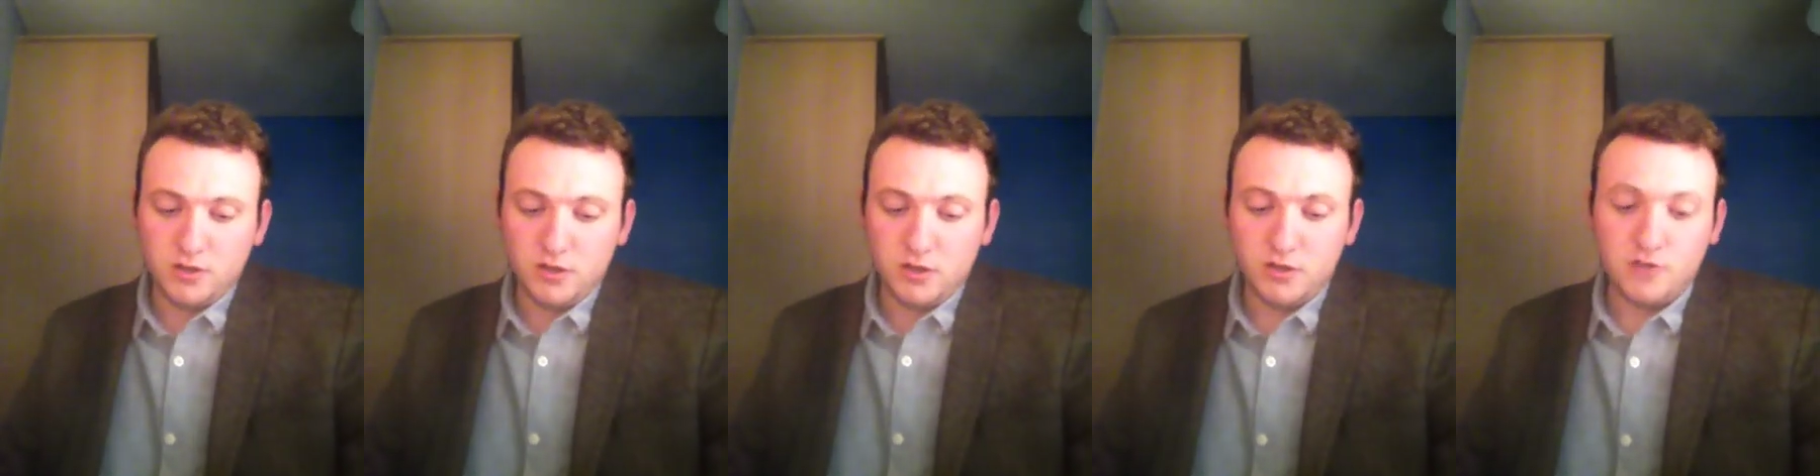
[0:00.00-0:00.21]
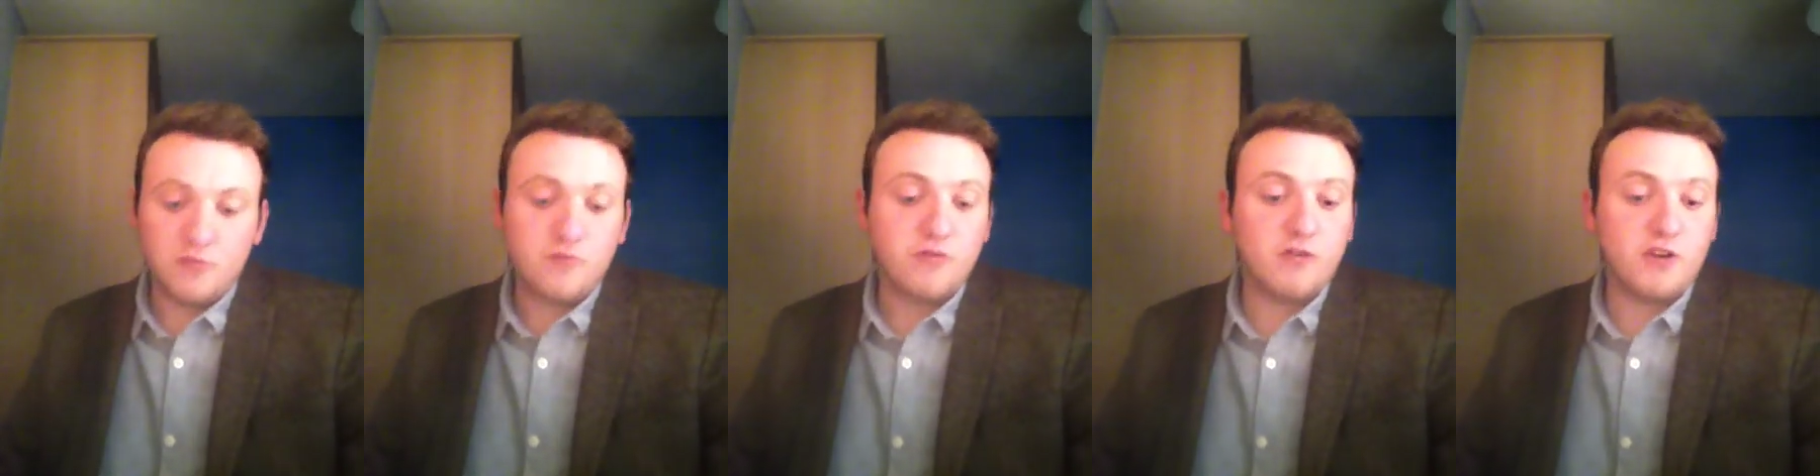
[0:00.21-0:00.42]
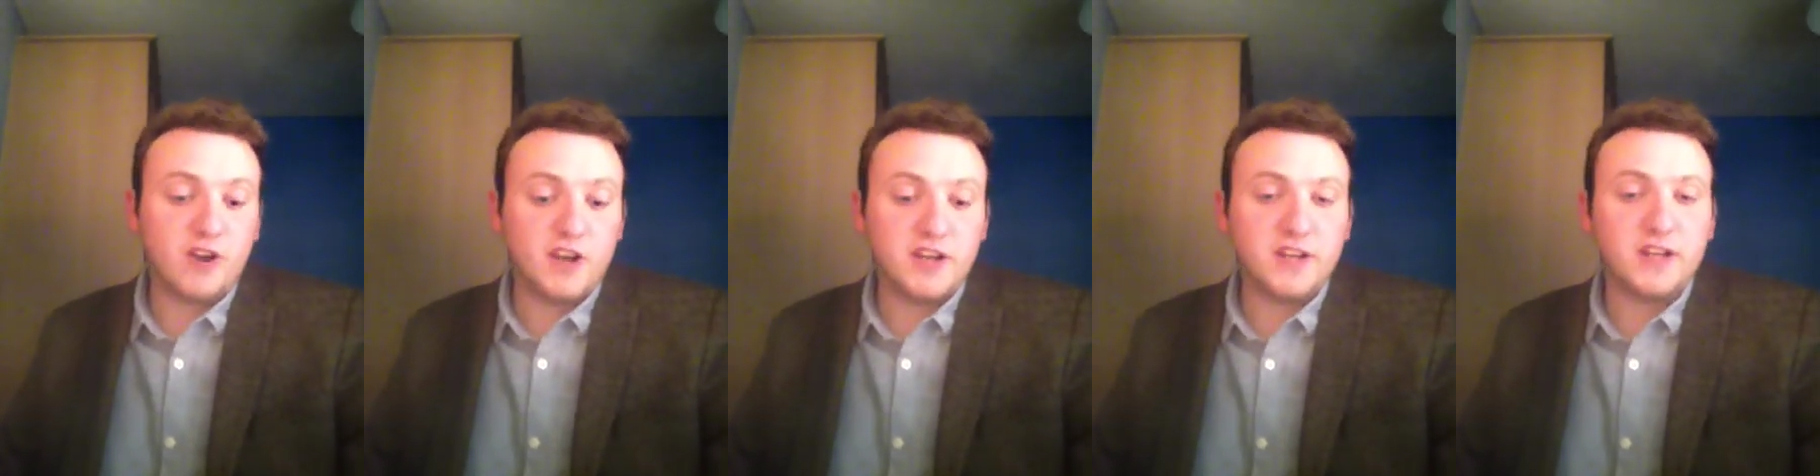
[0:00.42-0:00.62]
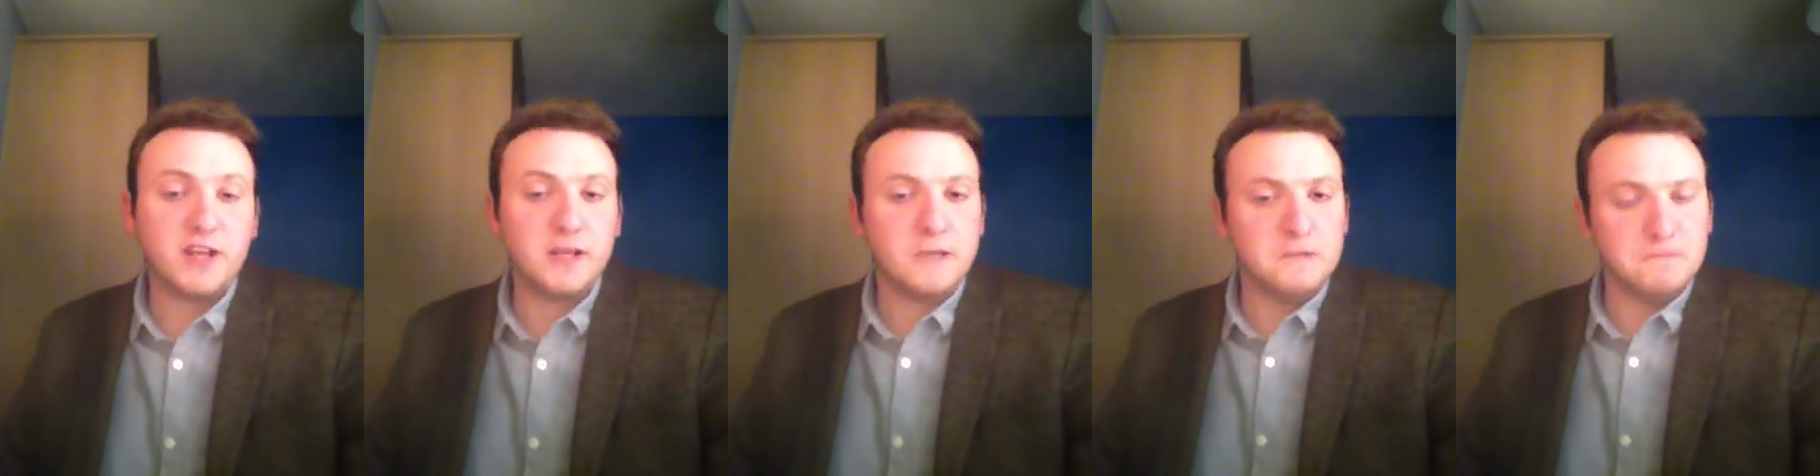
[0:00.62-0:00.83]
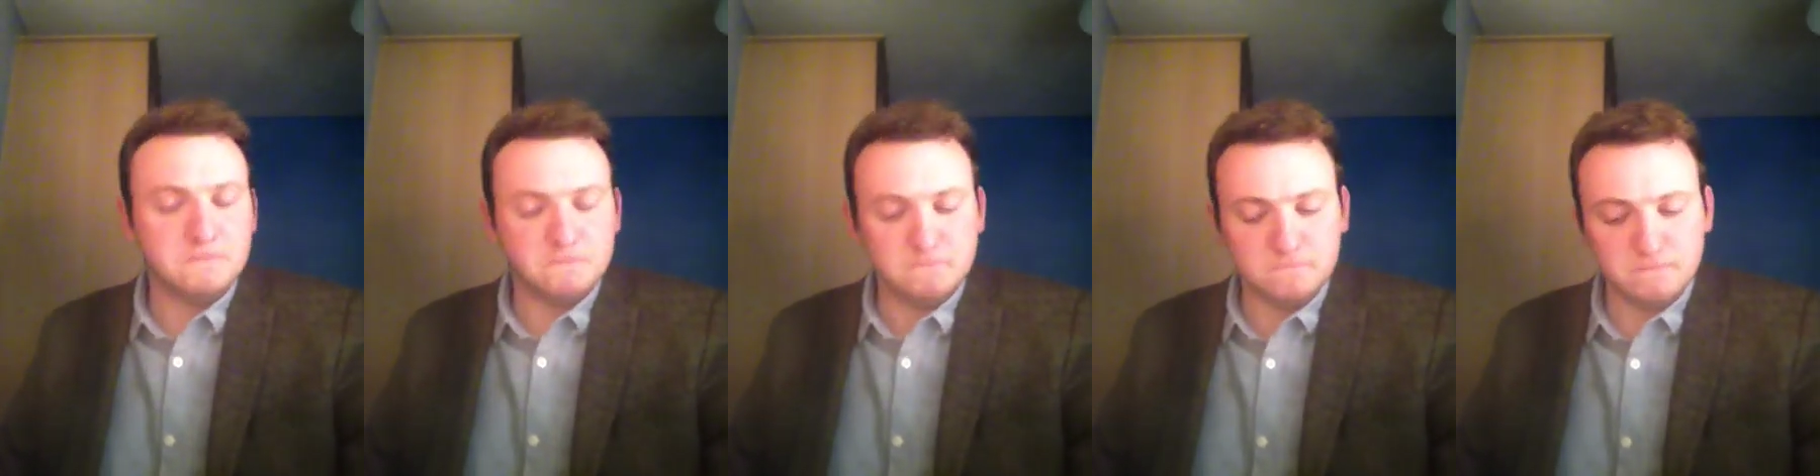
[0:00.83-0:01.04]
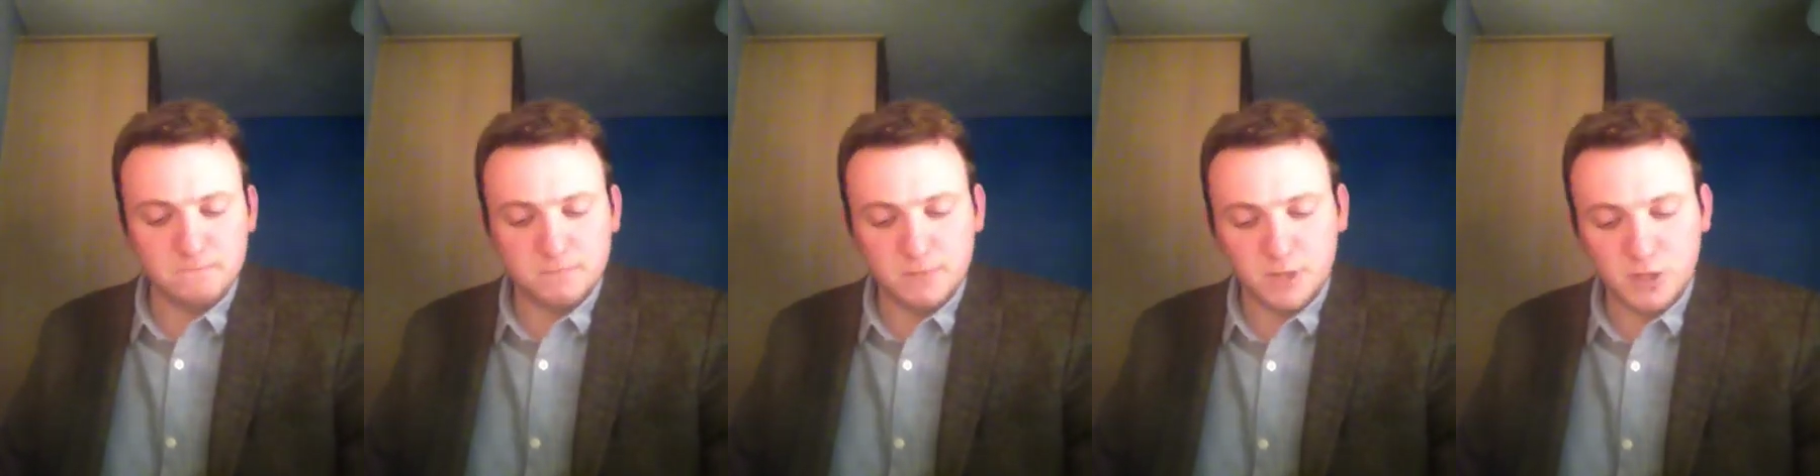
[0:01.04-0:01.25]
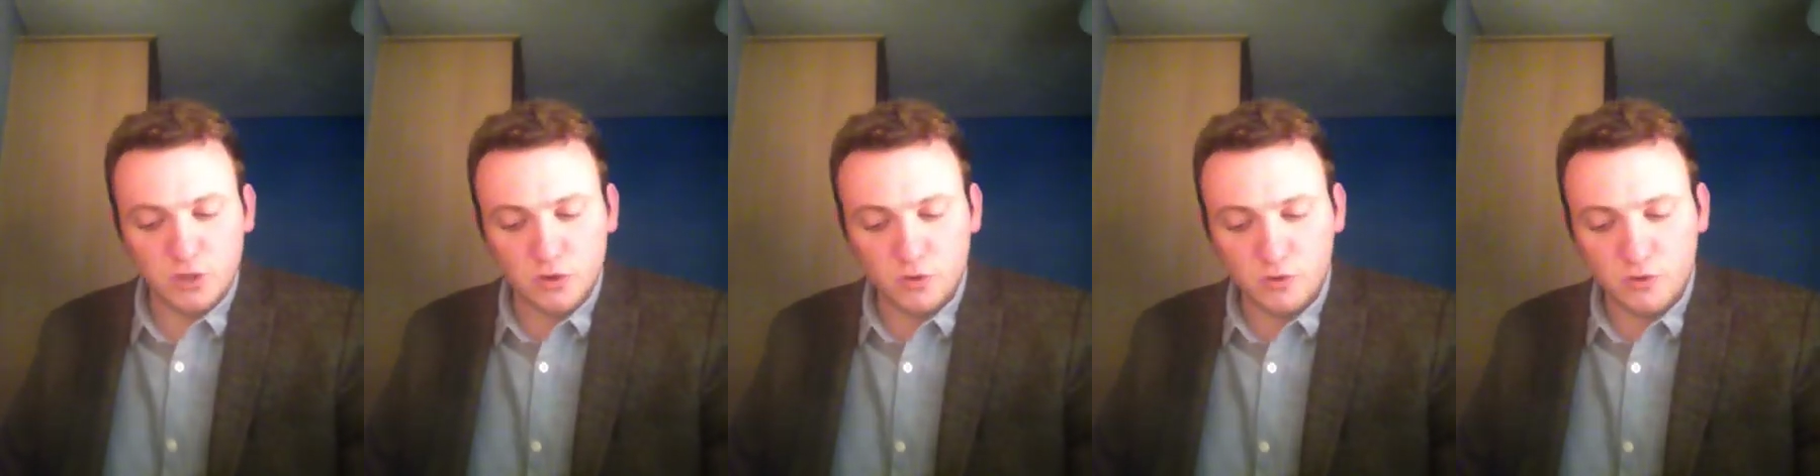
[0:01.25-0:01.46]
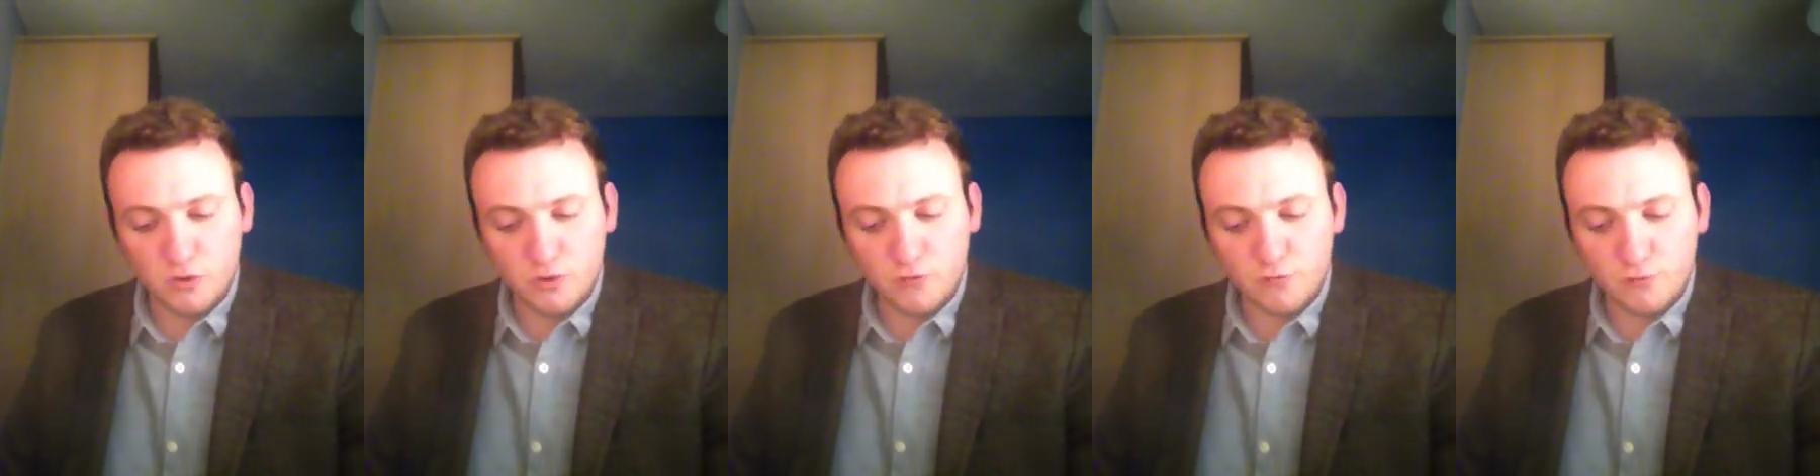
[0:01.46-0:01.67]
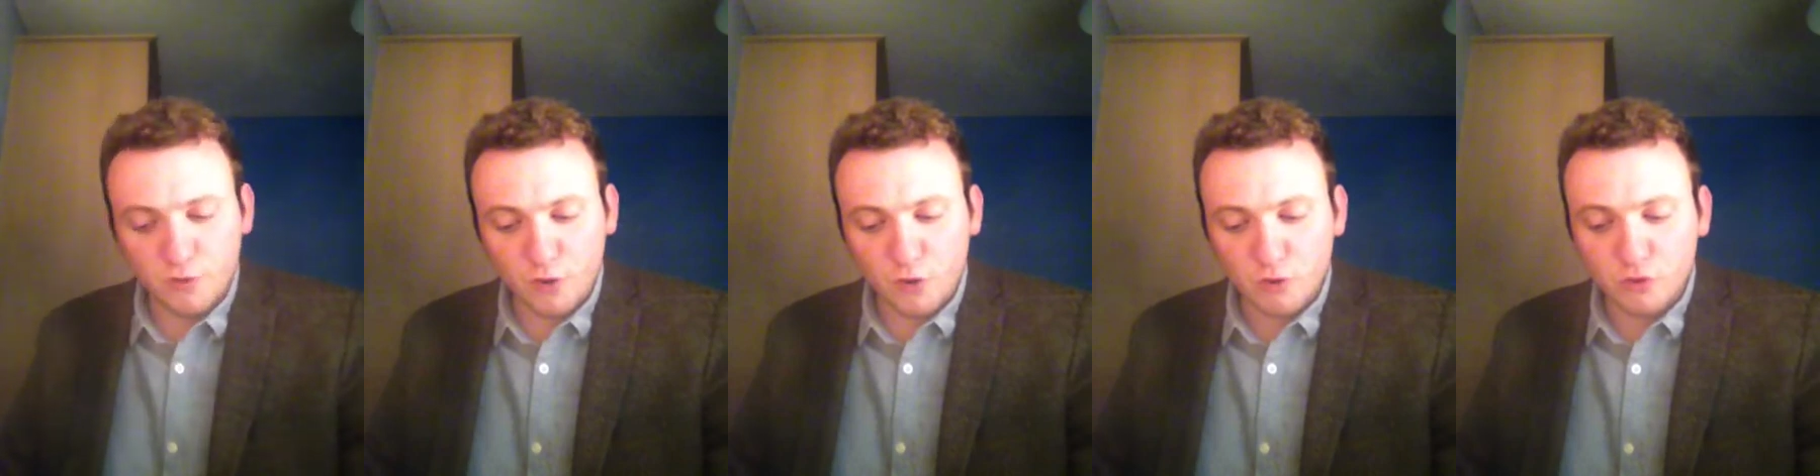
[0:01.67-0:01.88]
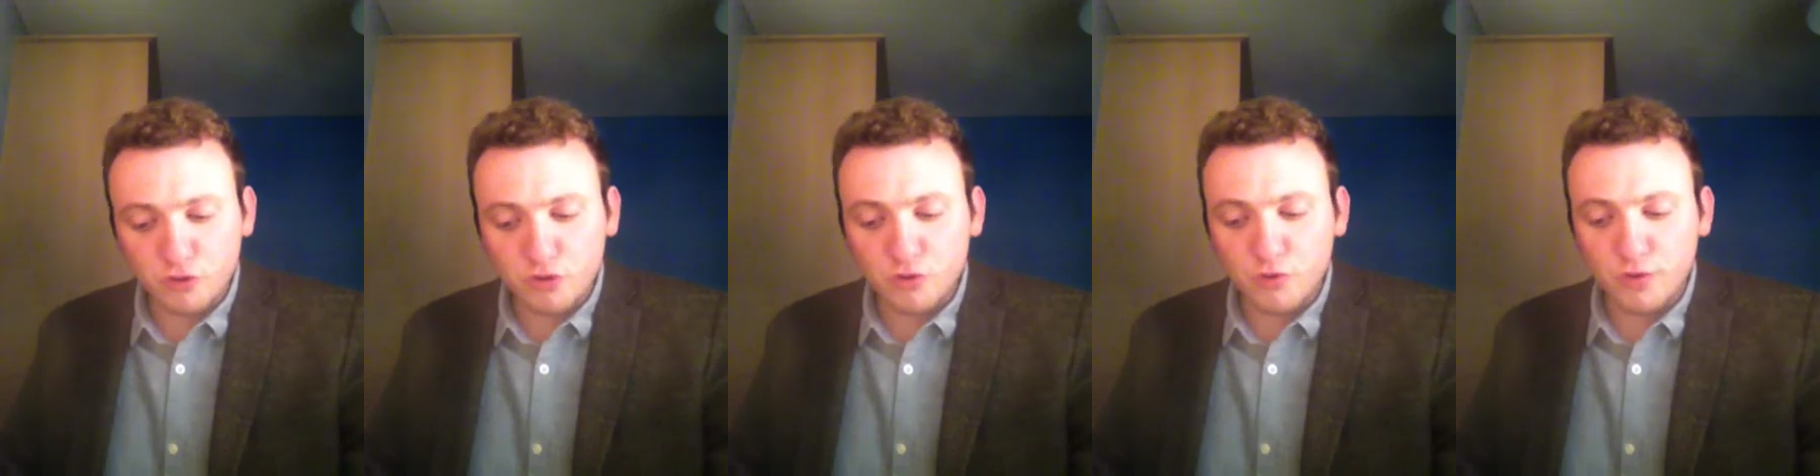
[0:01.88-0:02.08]
on Friday, you can
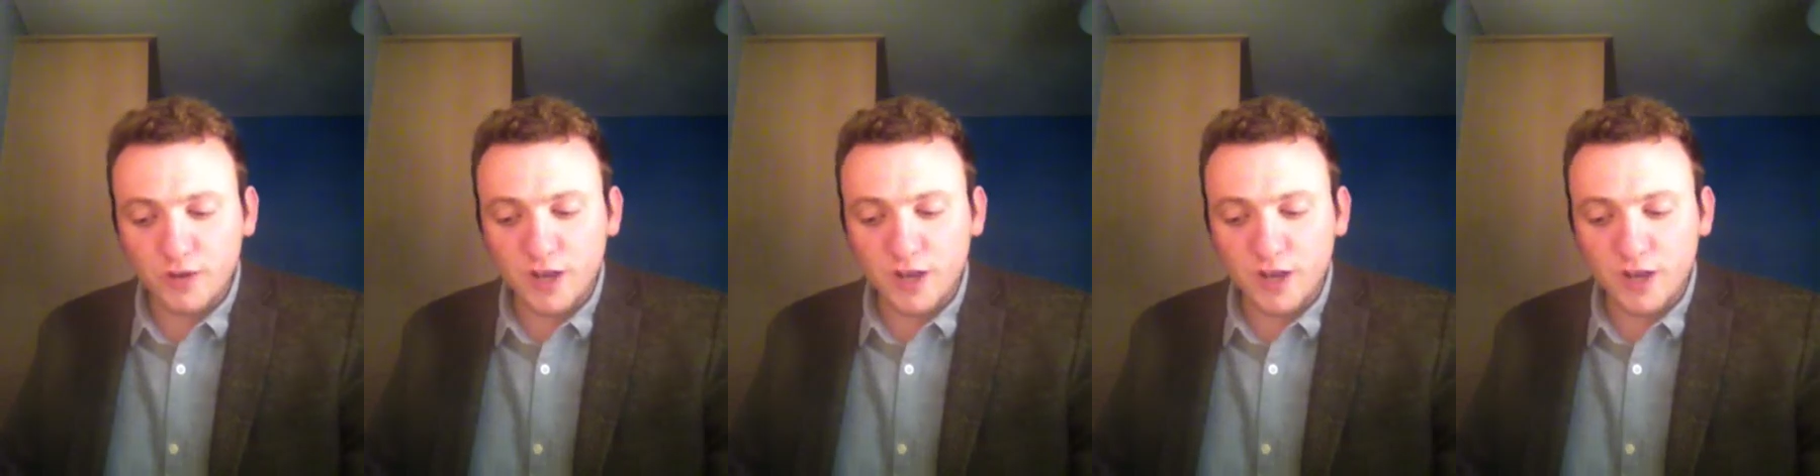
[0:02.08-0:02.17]
vote to